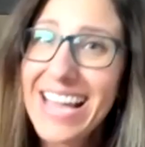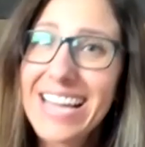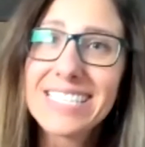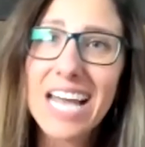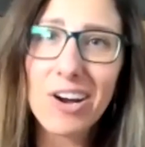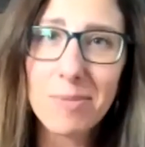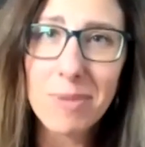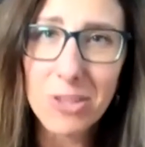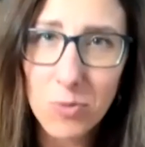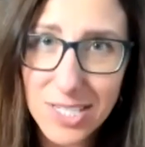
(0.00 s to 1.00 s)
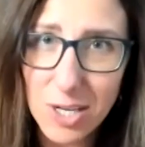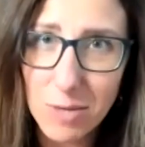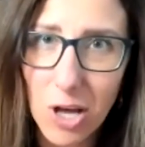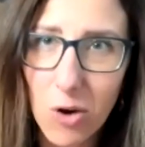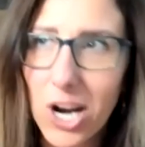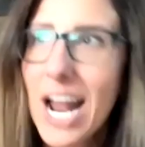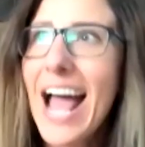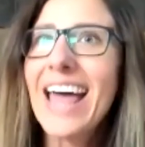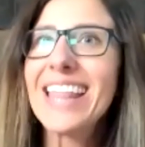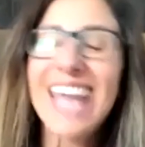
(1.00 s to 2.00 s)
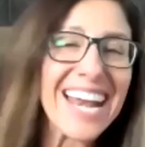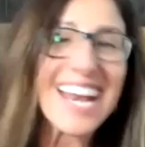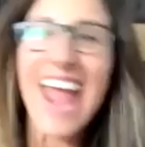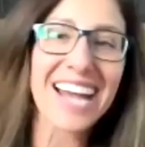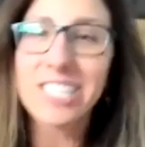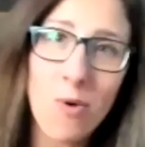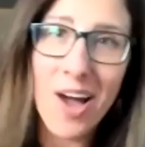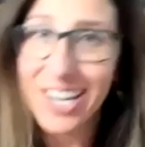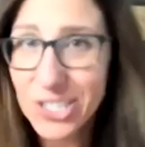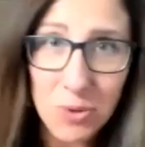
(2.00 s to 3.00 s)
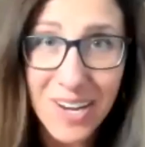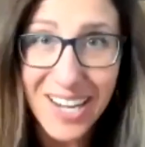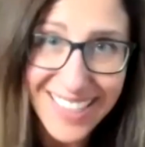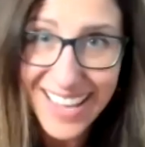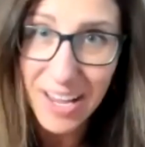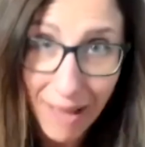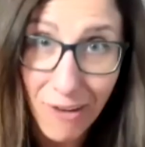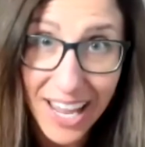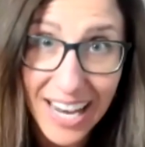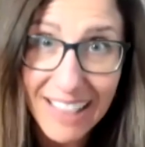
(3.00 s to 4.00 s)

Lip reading: sorry to be the whistleblower, they didn't actually want to do anything about it.